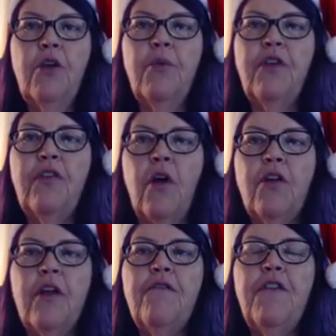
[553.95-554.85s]
could
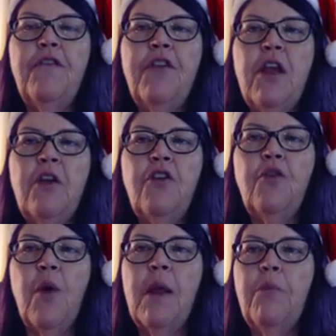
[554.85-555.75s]
result in 15
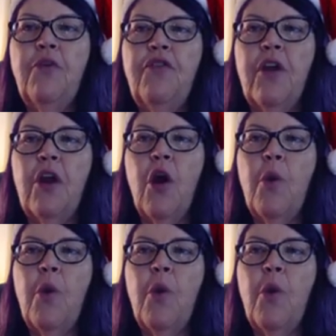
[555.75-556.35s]
to 20%